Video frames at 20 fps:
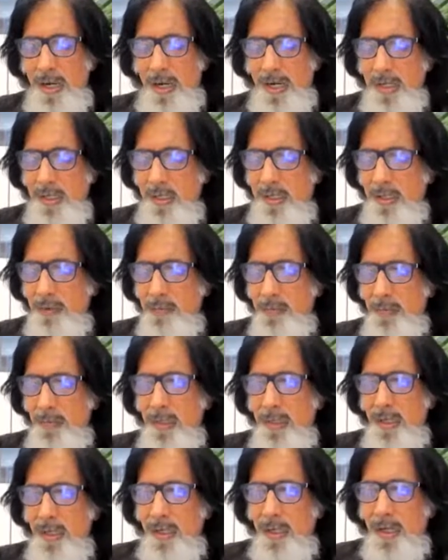And
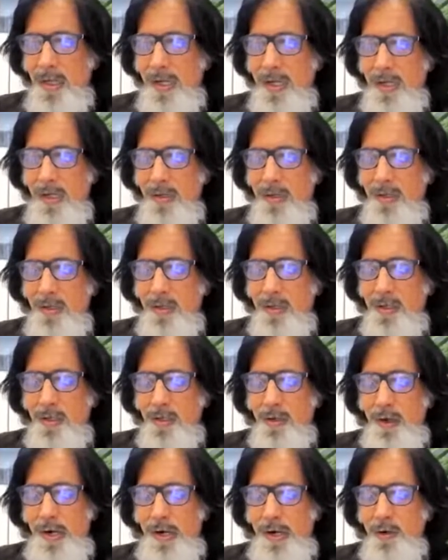
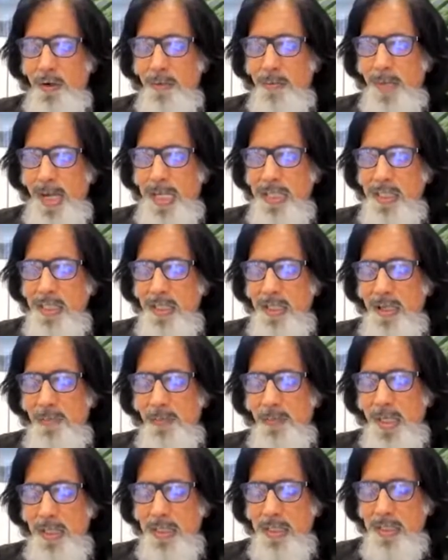you have to imagine
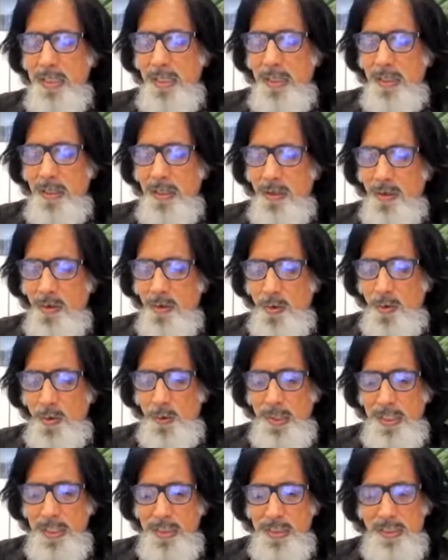the person
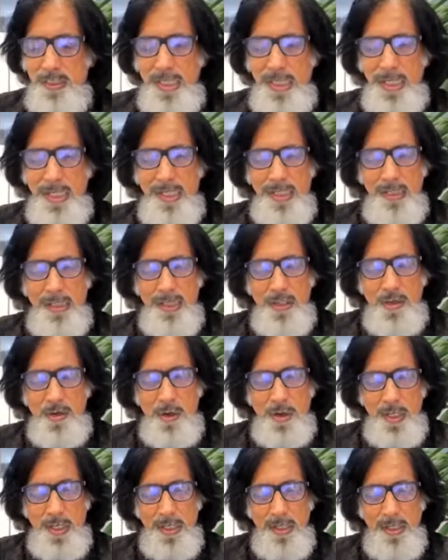who is reading that
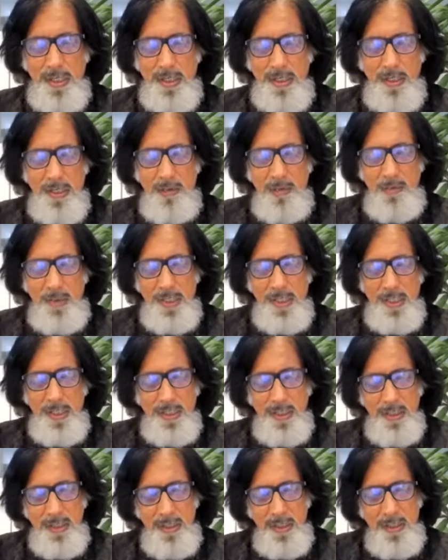drawing and
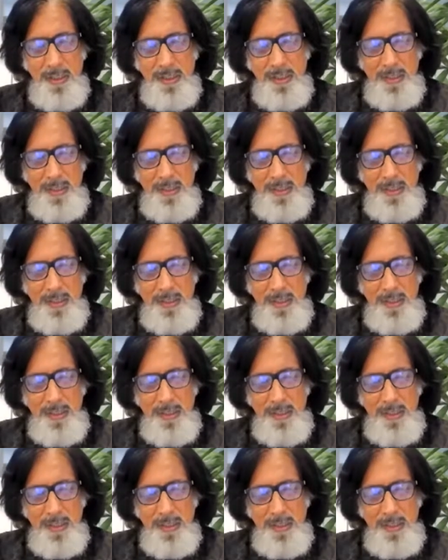converting